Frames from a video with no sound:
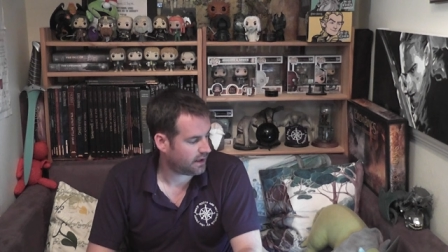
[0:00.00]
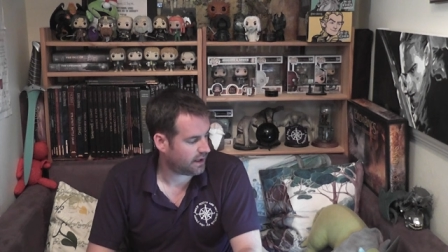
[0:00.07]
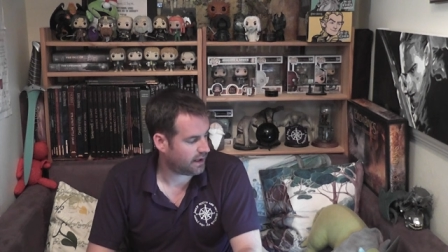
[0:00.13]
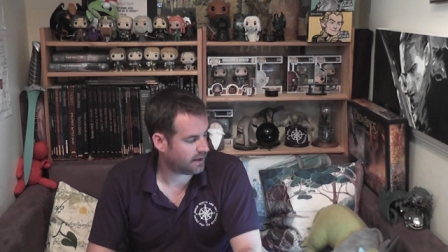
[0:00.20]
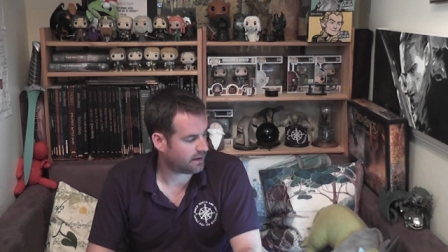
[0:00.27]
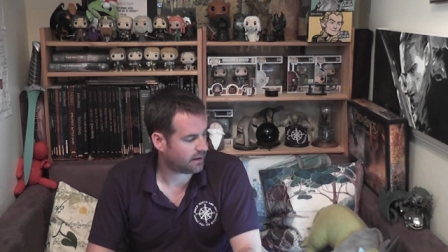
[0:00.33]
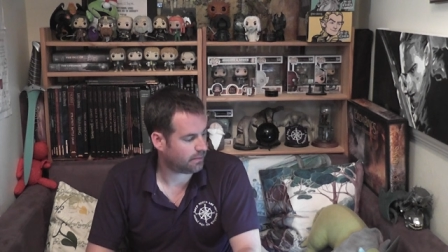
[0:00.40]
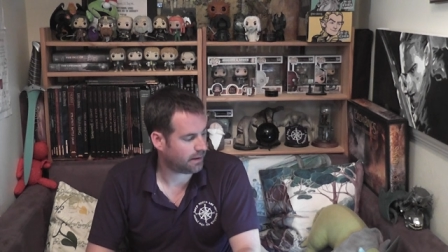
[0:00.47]

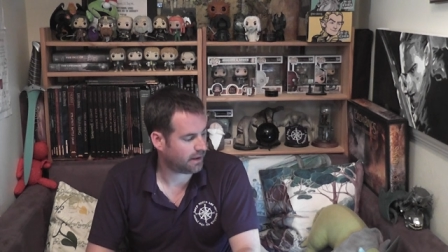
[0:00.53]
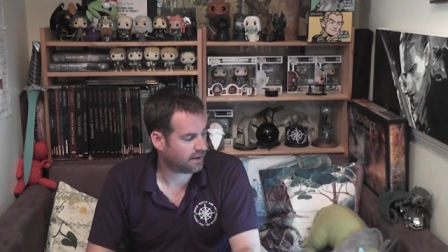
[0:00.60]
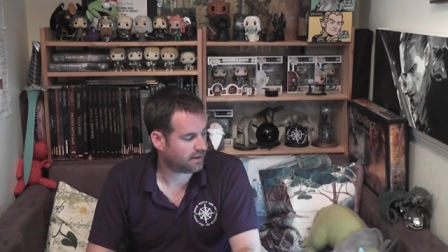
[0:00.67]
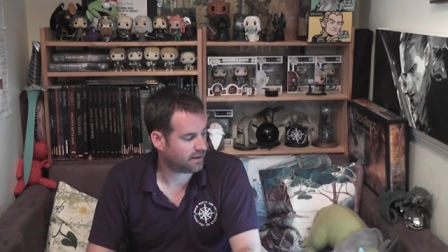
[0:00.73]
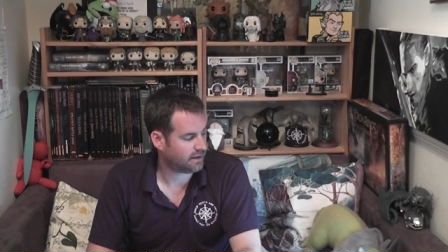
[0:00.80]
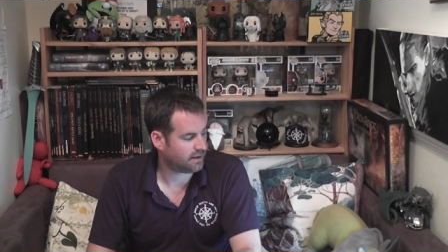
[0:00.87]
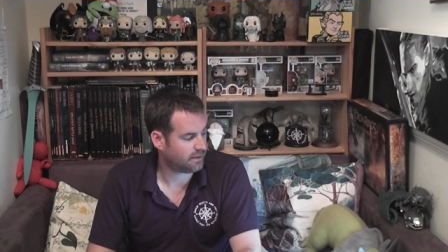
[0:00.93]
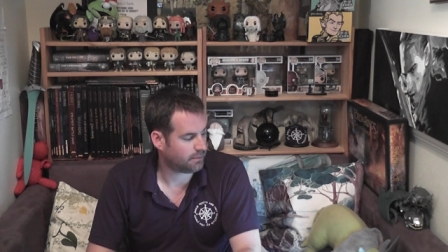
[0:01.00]
and I
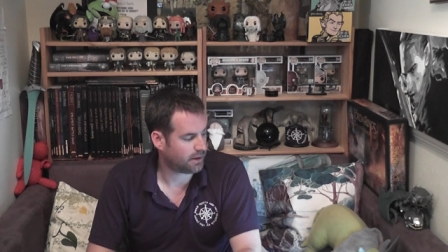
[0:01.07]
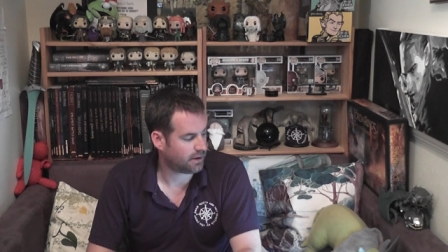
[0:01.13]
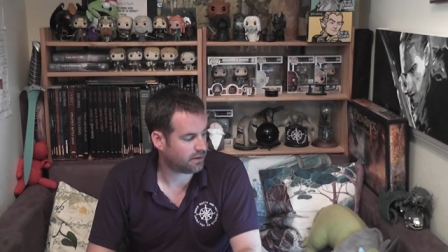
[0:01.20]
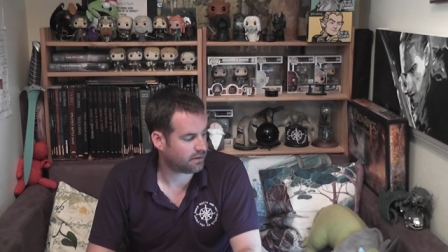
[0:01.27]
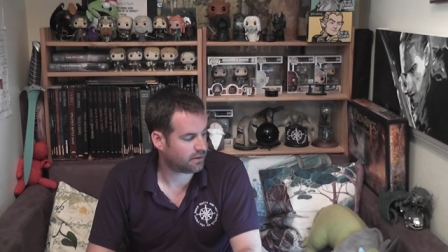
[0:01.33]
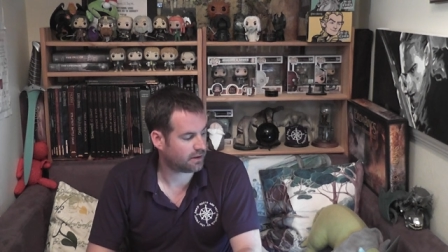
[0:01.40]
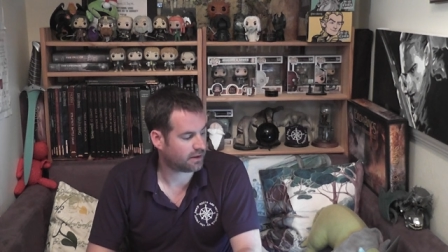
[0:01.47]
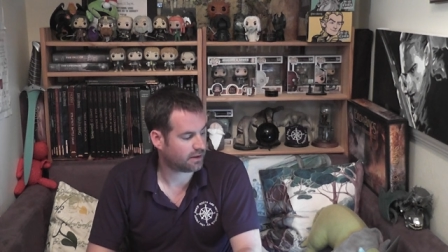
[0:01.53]
painted my
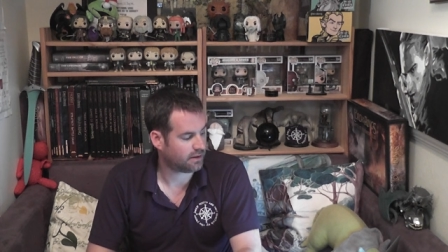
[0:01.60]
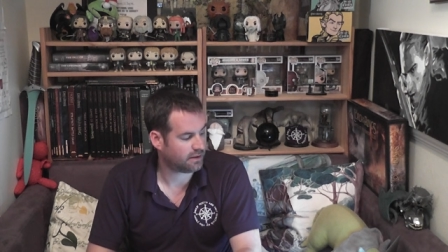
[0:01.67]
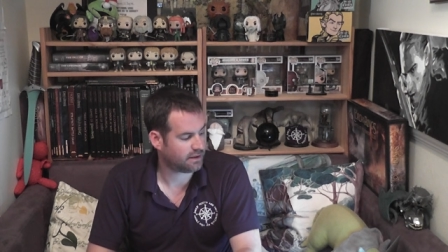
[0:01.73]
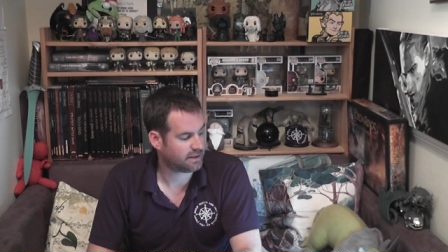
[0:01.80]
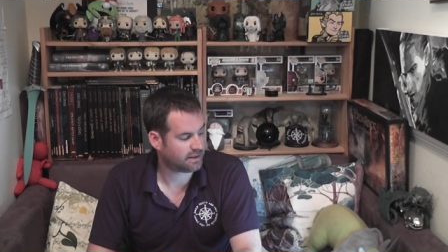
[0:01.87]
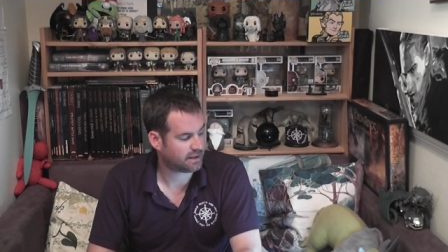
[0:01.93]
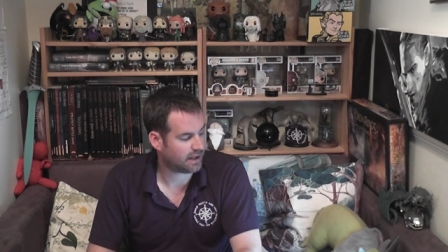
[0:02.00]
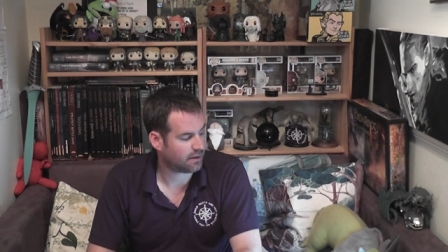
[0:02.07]
Uruk-hai
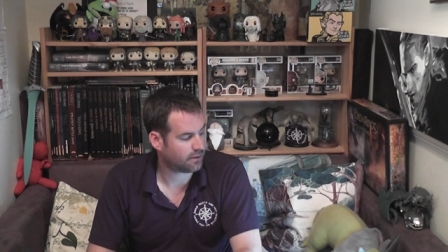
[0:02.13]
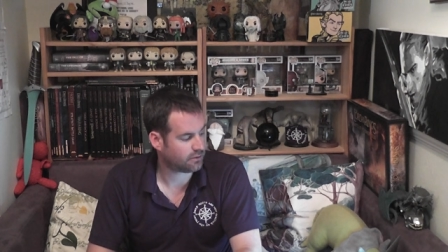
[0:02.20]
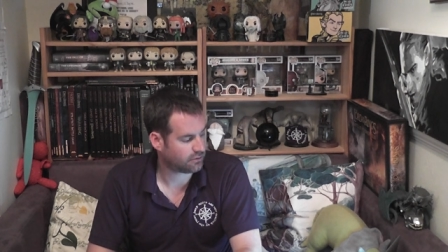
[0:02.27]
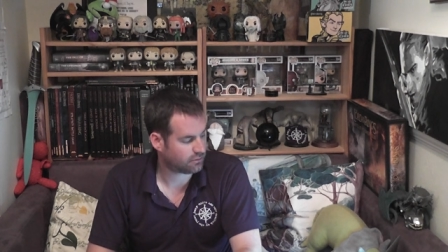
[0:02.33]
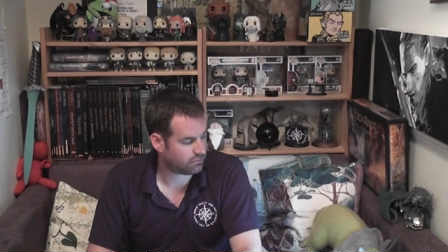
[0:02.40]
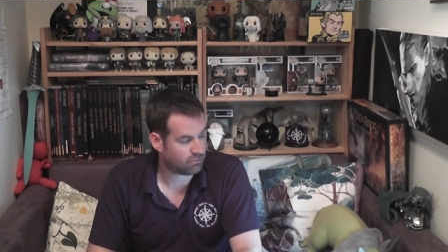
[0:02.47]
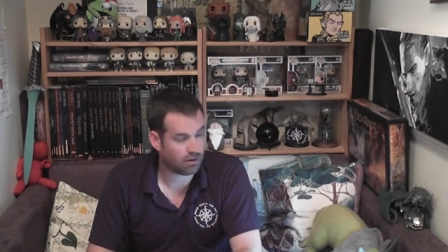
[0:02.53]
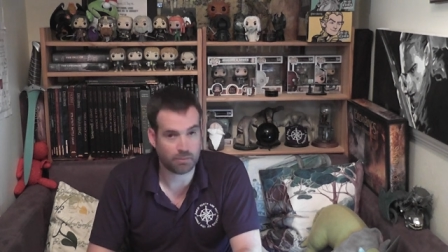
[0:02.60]
Scout
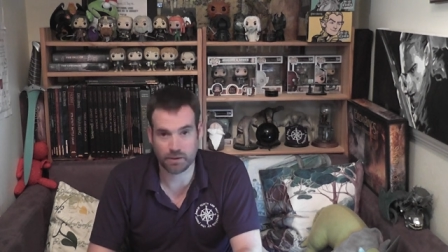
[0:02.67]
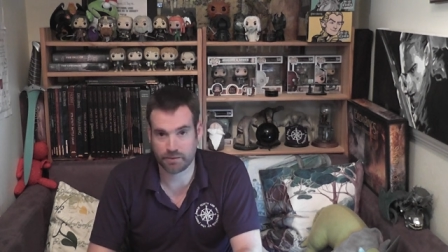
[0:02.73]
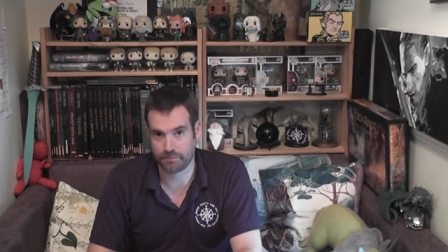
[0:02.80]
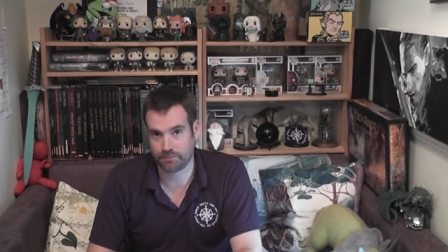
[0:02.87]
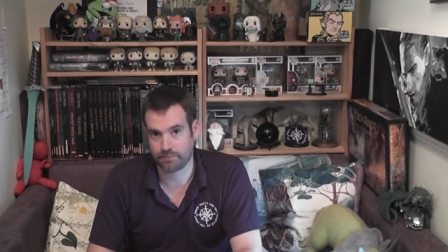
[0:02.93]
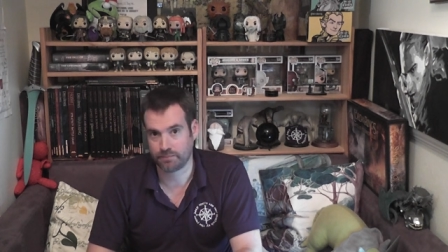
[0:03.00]
drummer.